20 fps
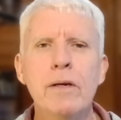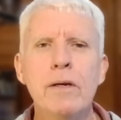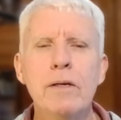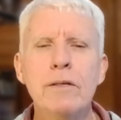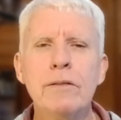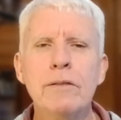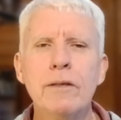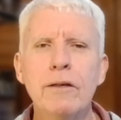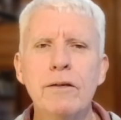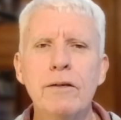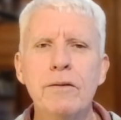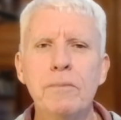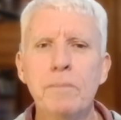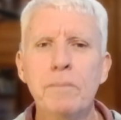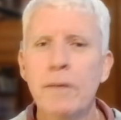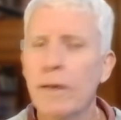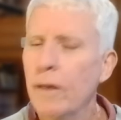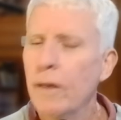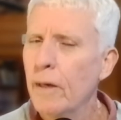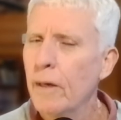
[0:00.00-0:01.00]
So
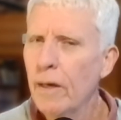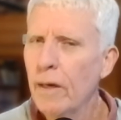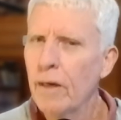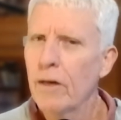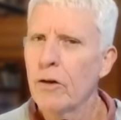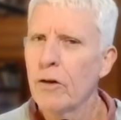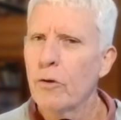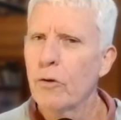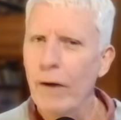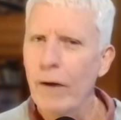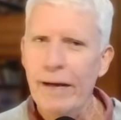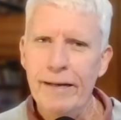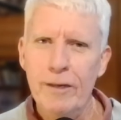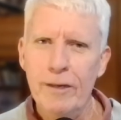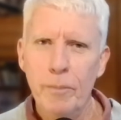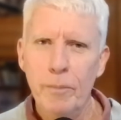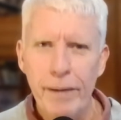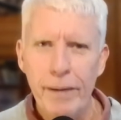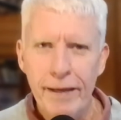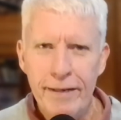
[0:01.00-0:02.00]
Great
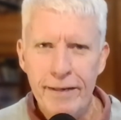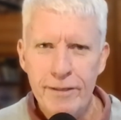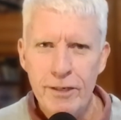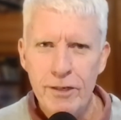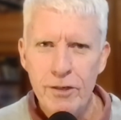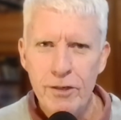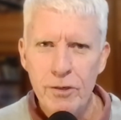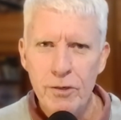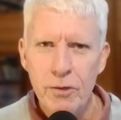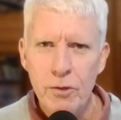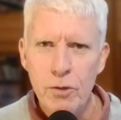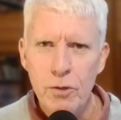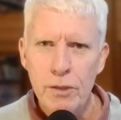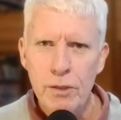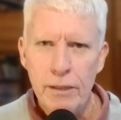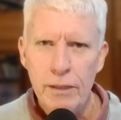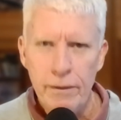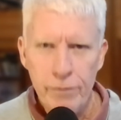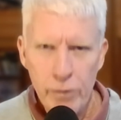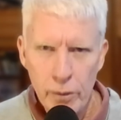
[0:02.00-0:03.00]
little plant to use
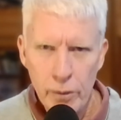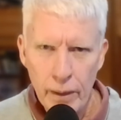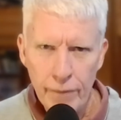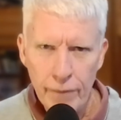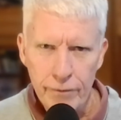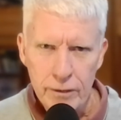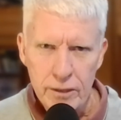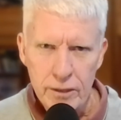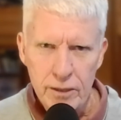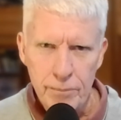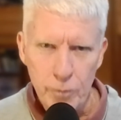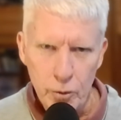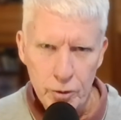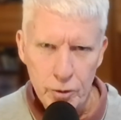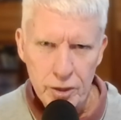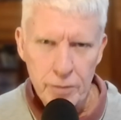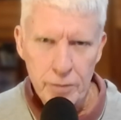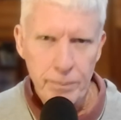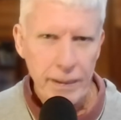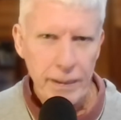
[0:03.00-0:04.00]
if you have a small
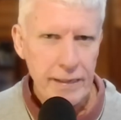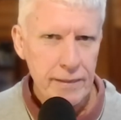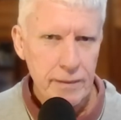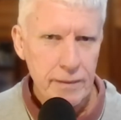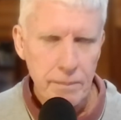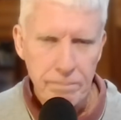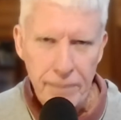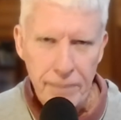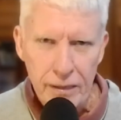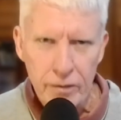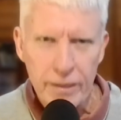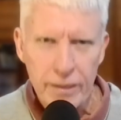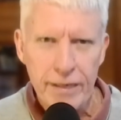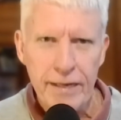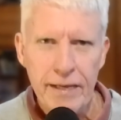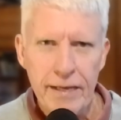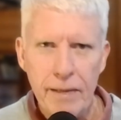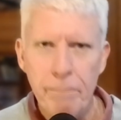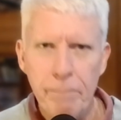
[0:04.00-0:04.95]
space, a balcony, a